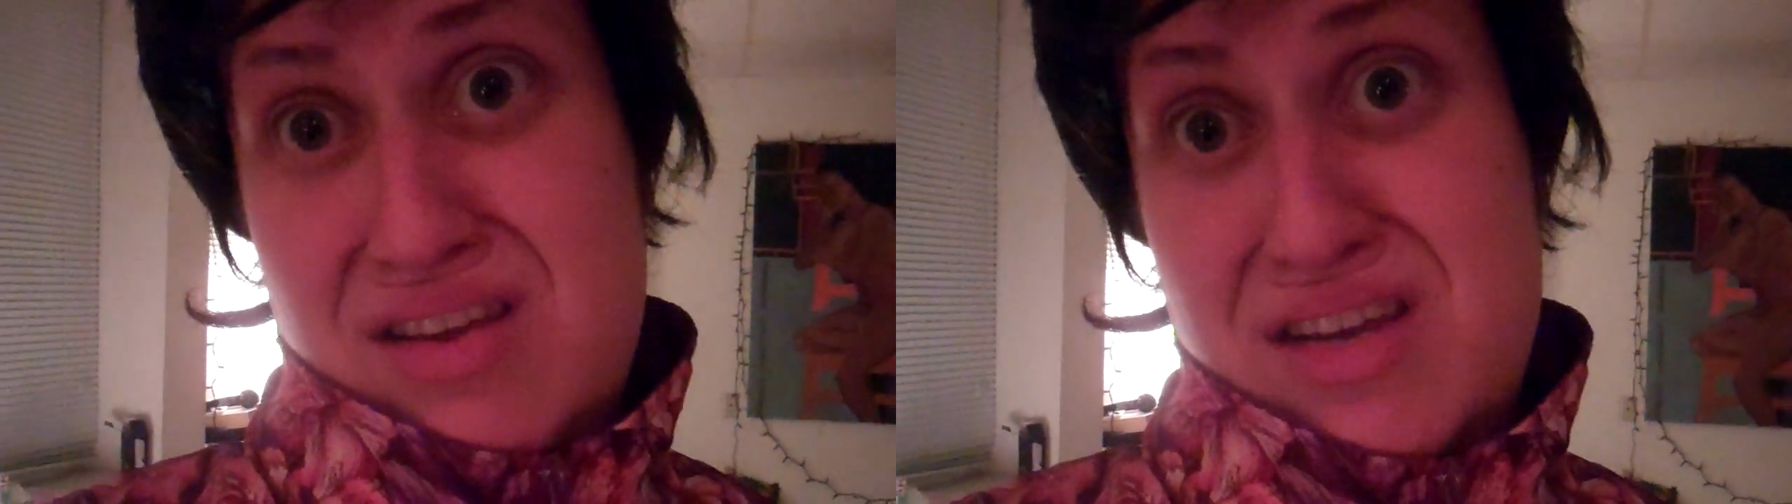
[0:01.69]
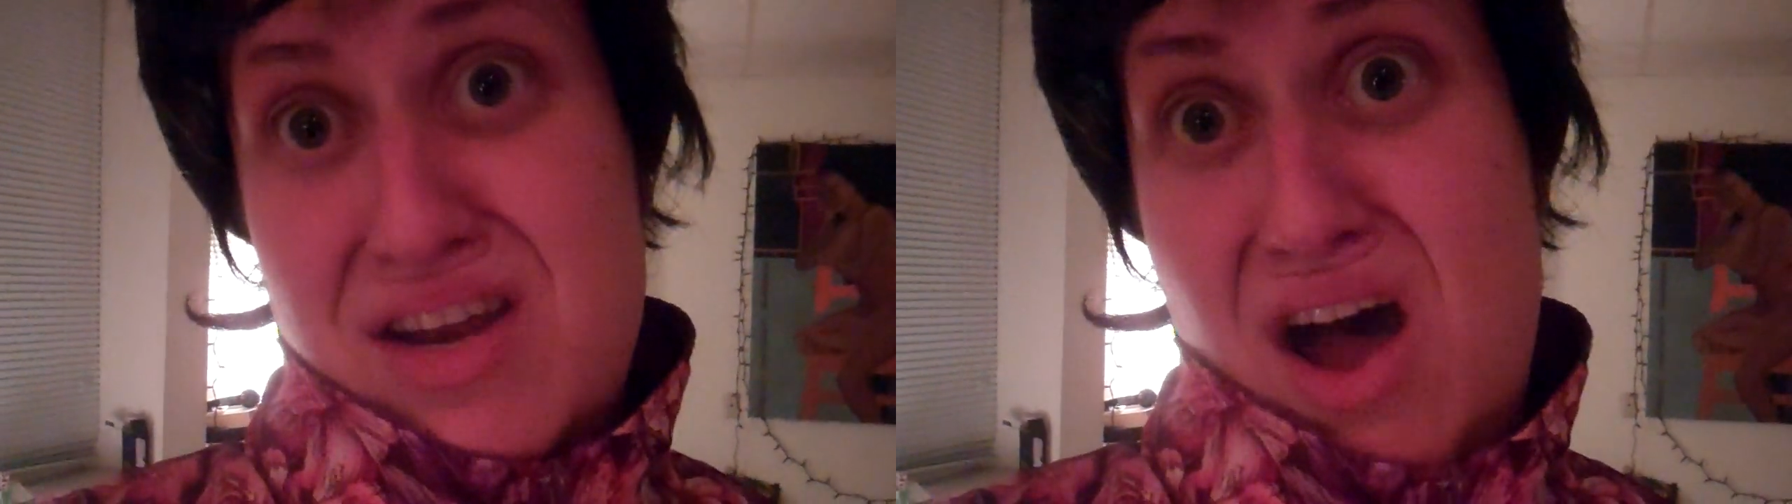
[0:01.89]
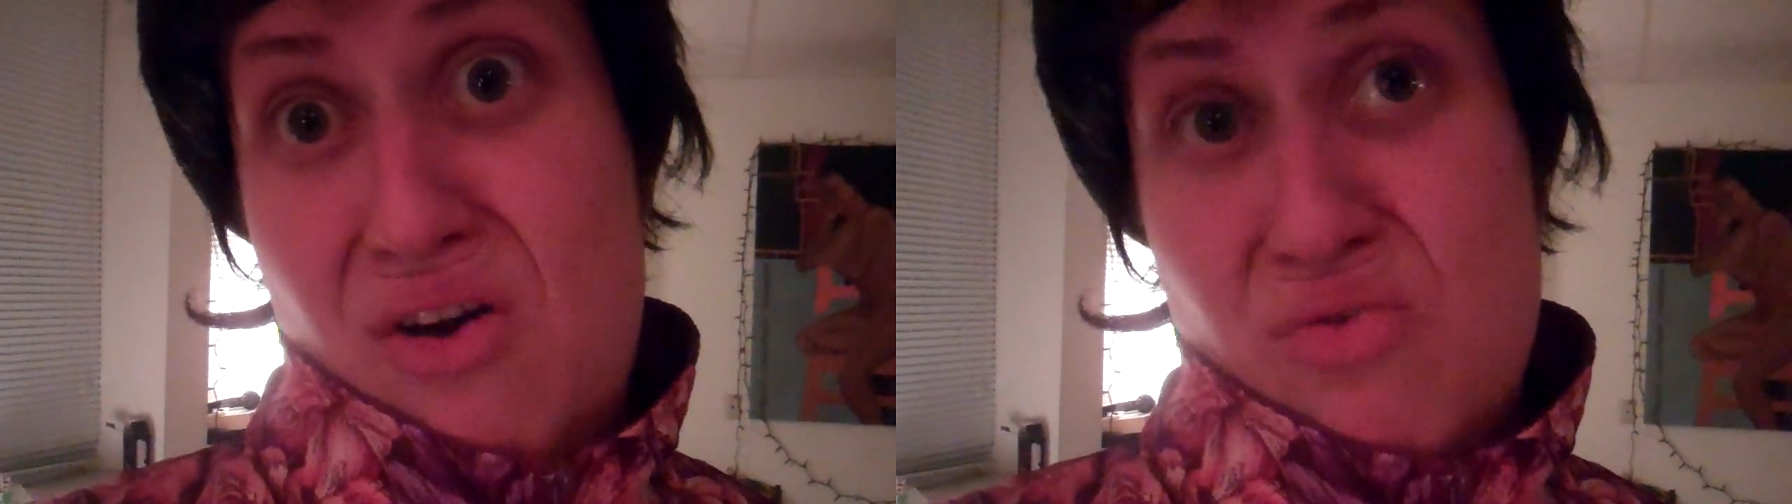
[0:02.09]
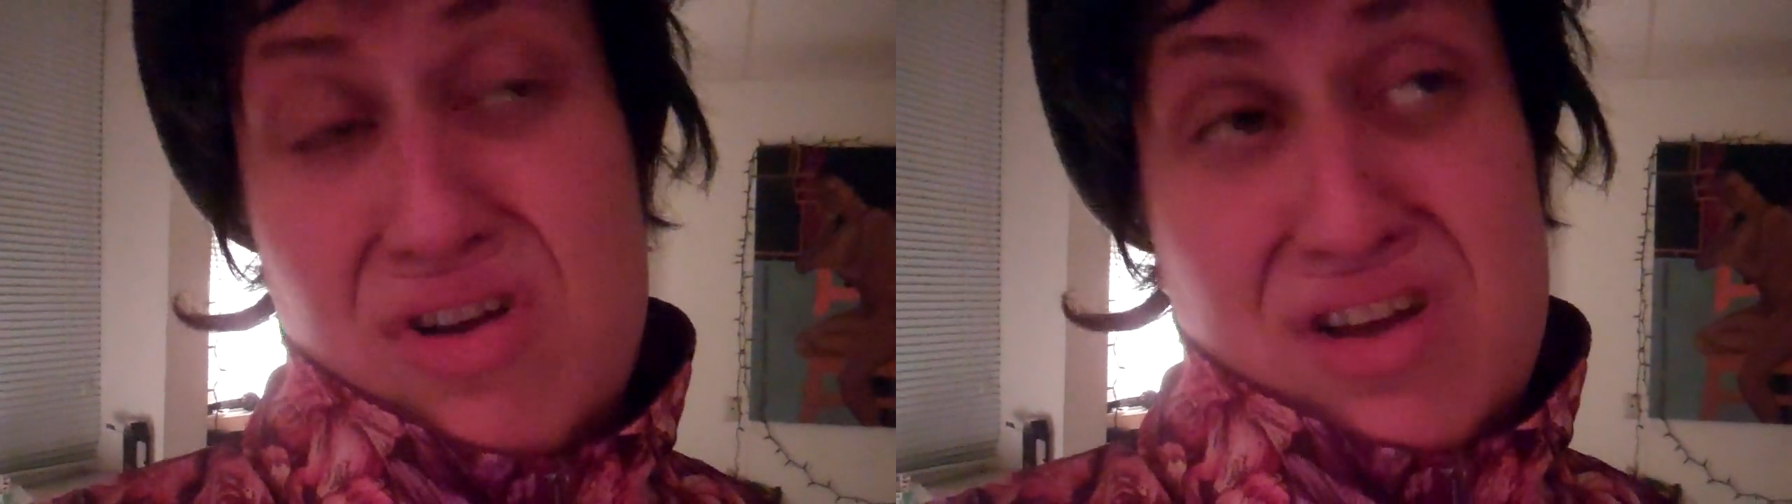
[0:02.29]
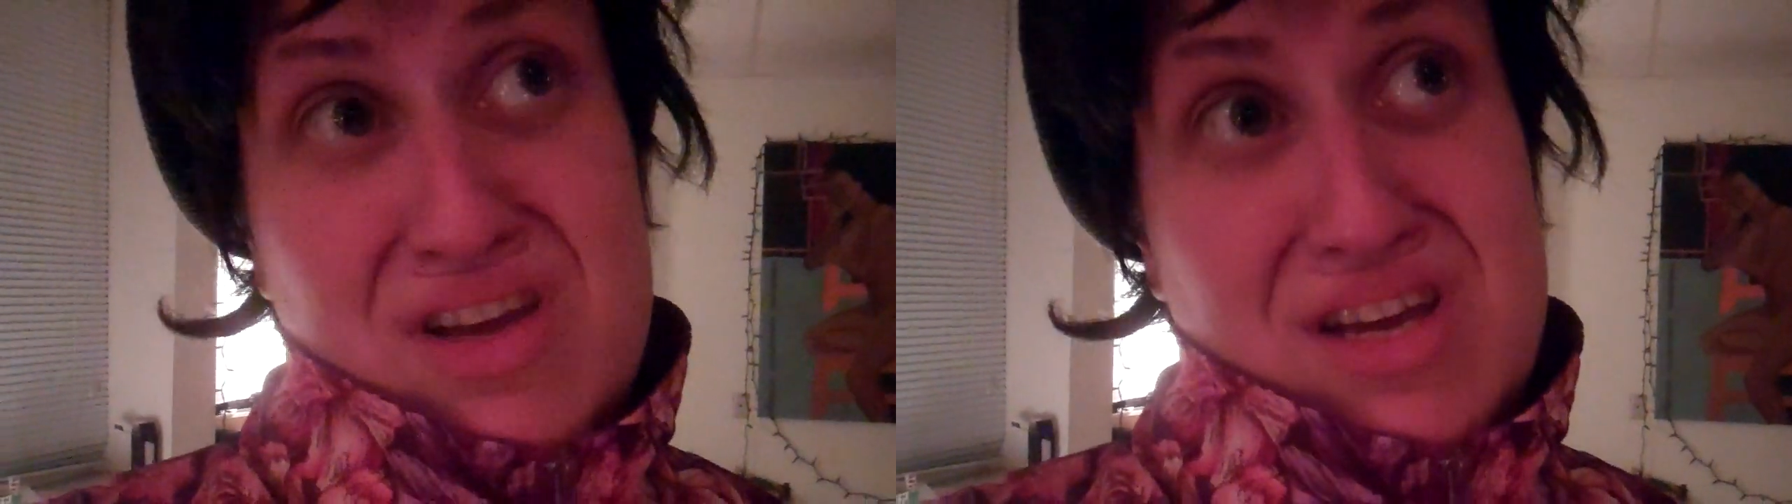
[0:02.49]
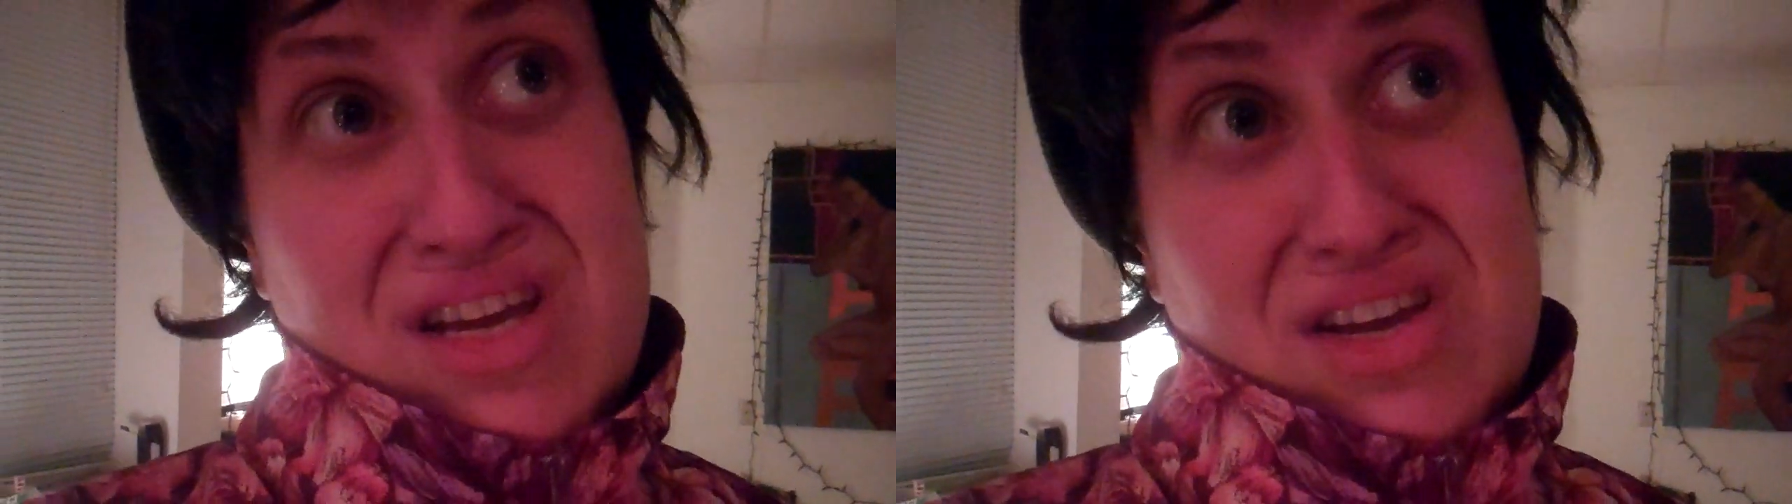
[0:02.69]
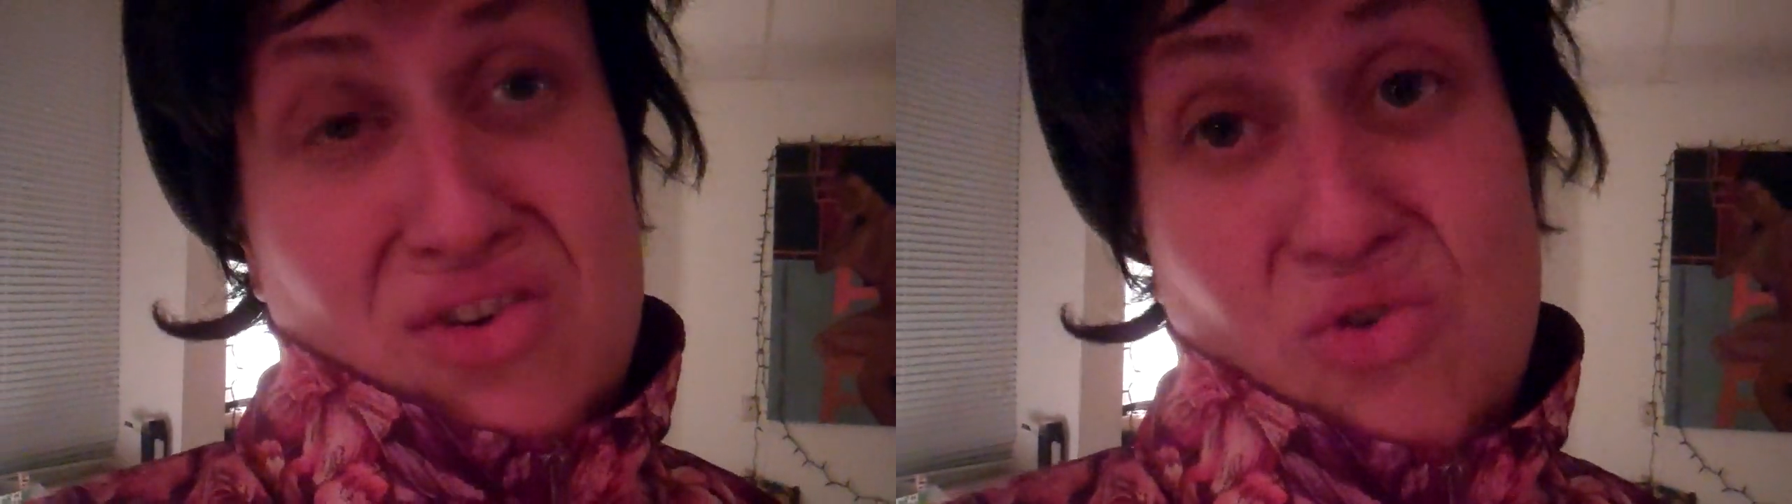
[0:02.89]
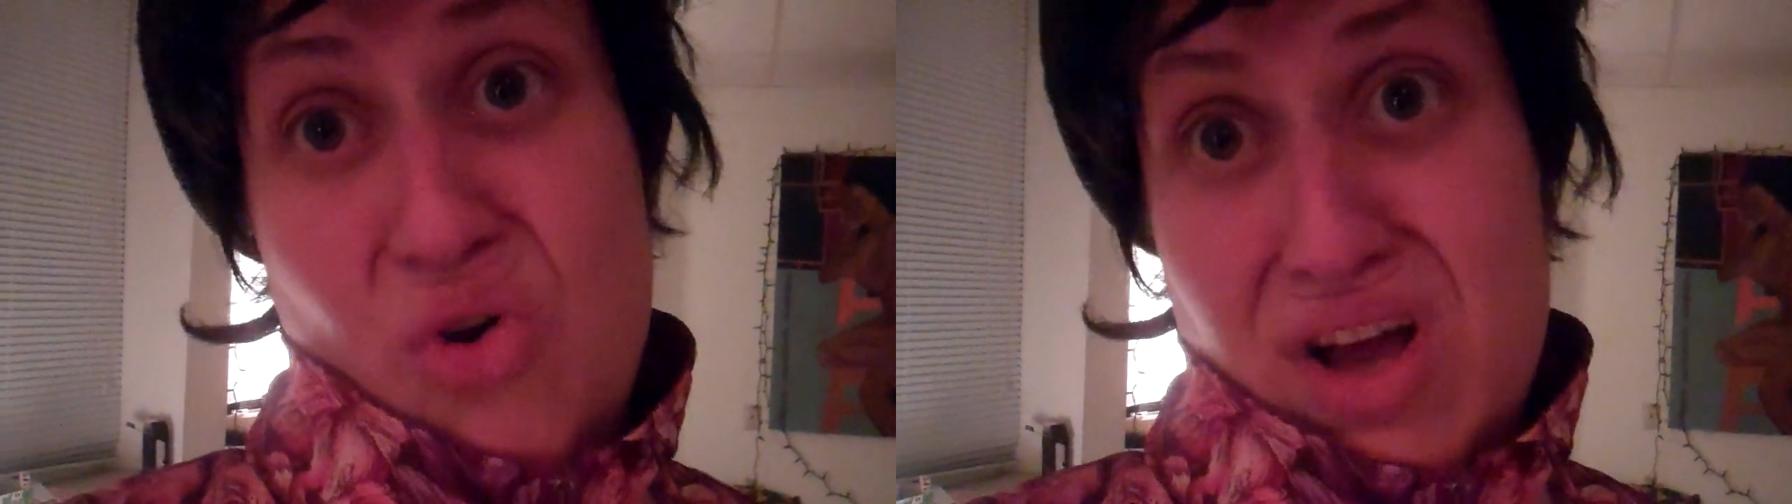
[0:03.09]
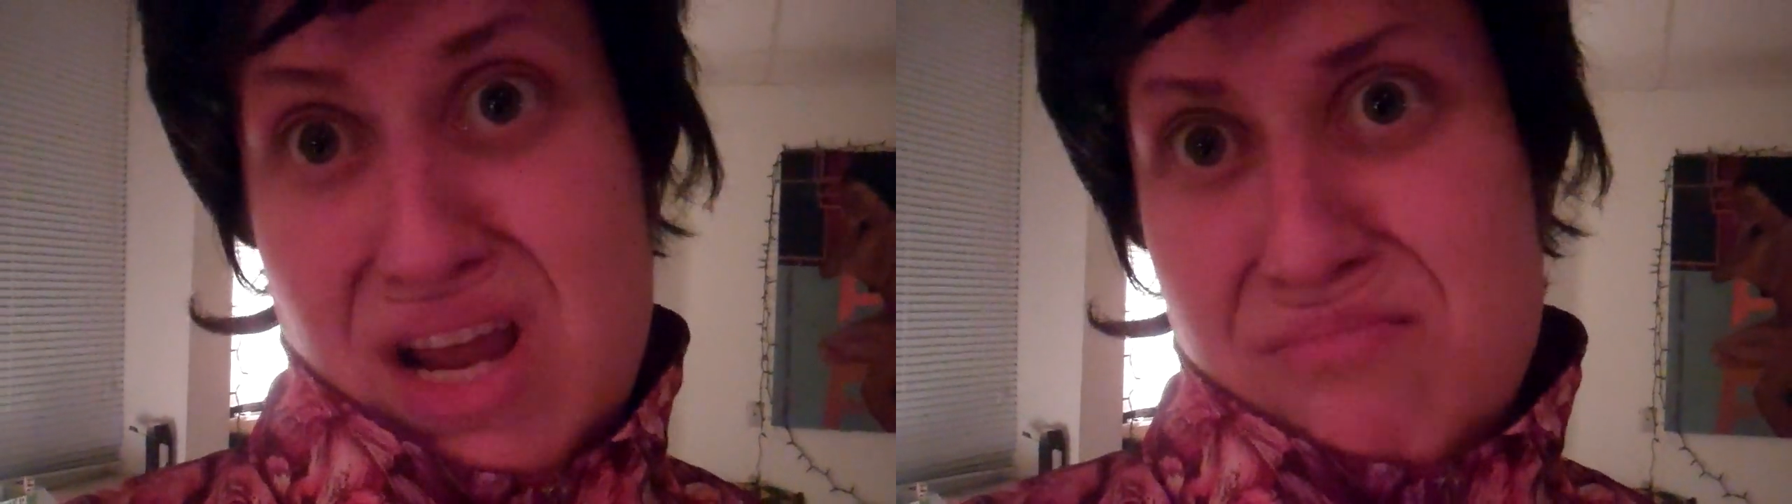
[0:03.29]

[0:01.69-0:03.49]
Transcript: You know, call